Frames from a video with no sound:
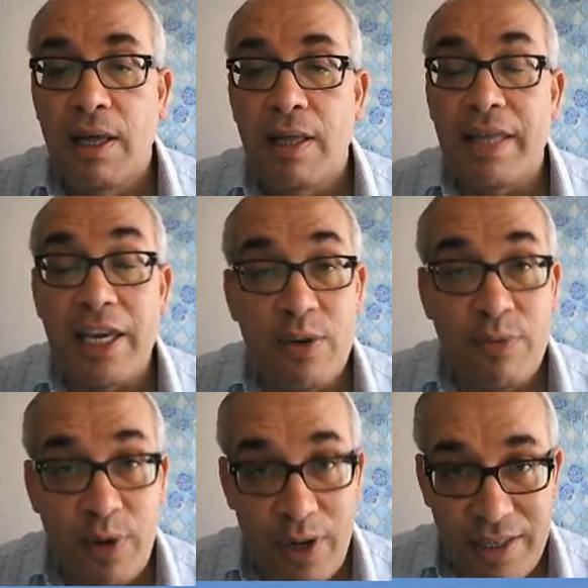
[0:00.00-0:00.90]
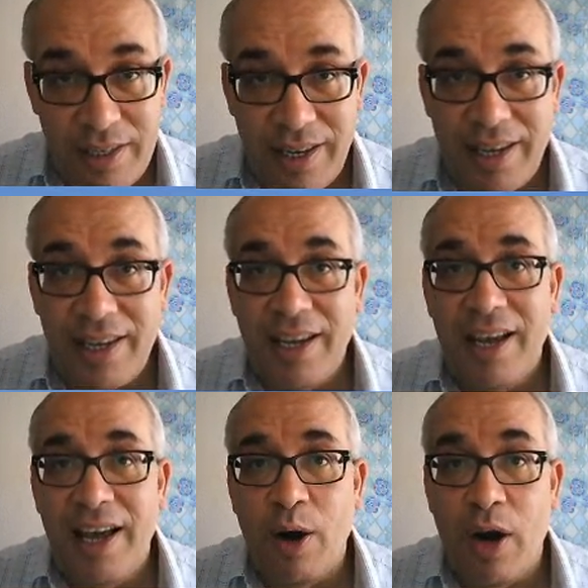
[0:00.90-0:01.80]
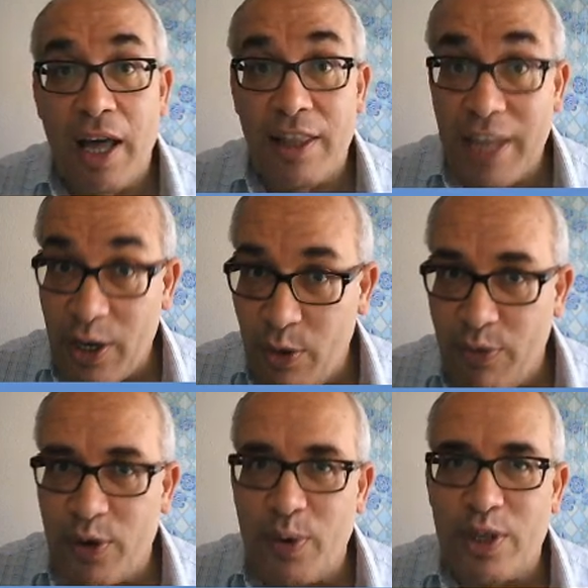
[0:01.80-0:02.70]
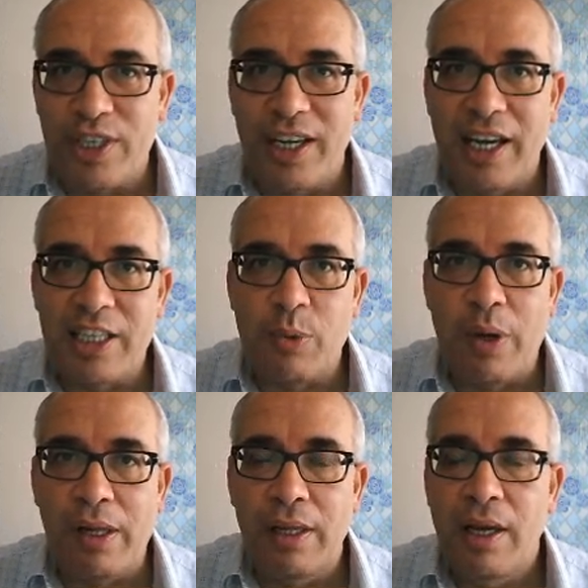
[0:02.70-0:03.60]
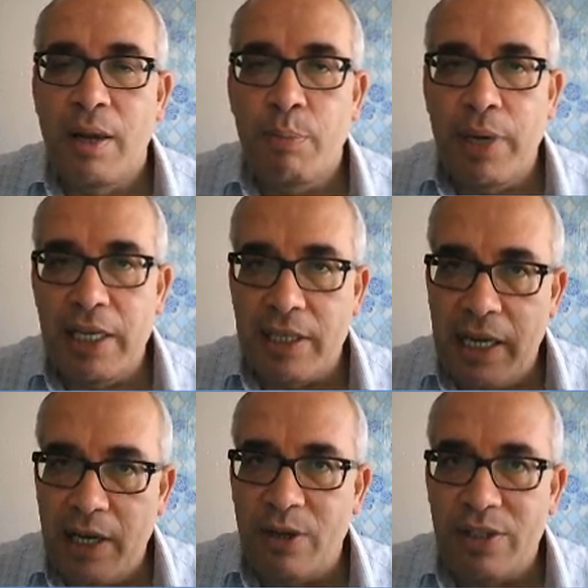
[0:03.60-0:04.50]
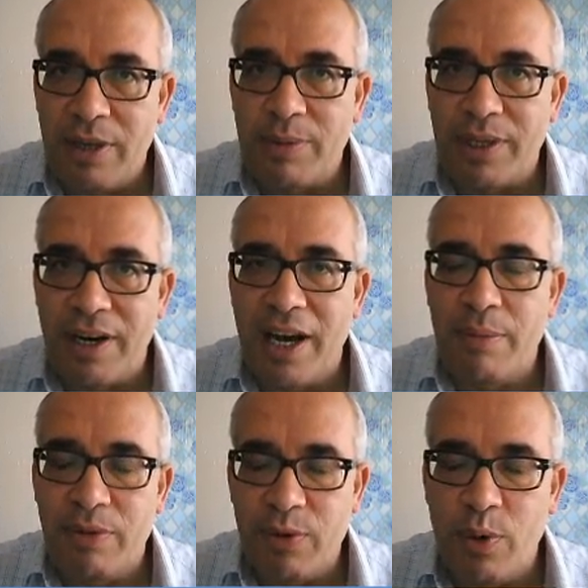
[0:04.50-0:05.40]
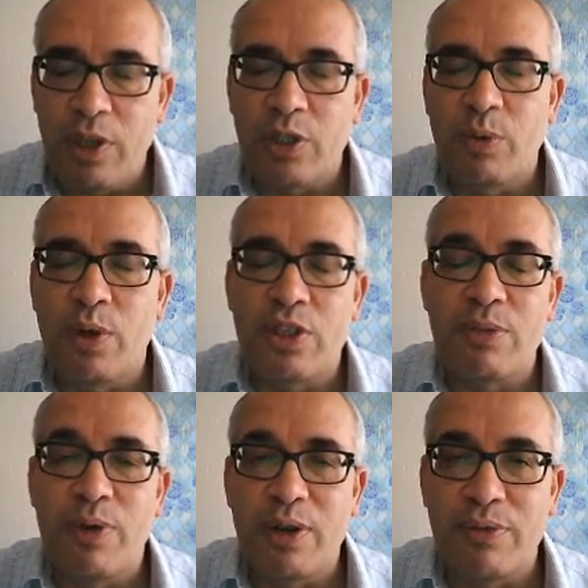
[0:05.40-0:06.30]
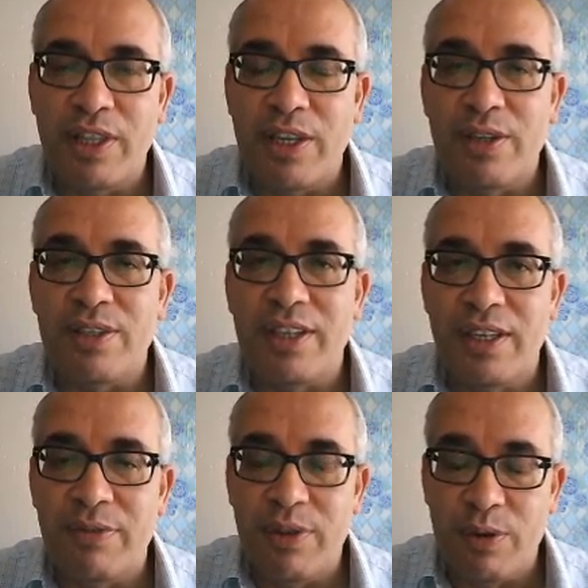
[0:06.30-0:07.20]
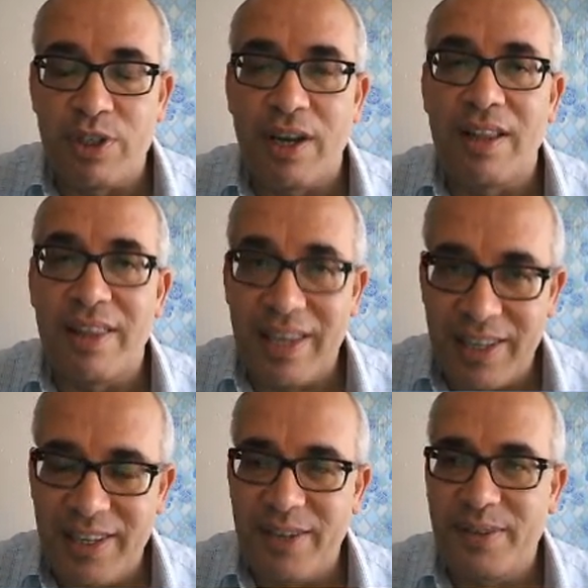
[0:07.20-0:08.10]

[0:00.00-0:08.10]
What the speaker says: Thank you for listening, and thank you for watching as well. Please click on subscribe if you want to watch more videos in future. Thank you.